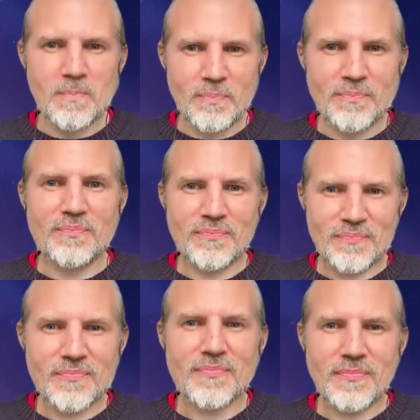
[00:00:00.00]
children
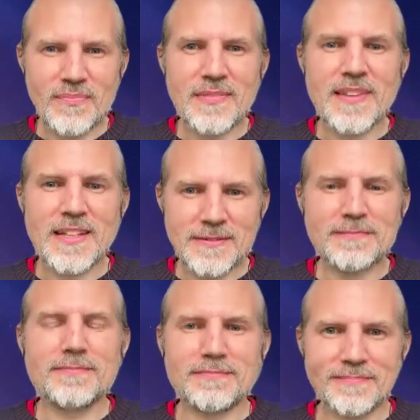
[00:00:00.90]
are in awe,
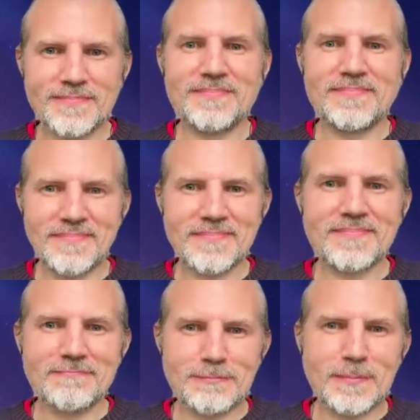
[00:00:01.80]
that we are in awe.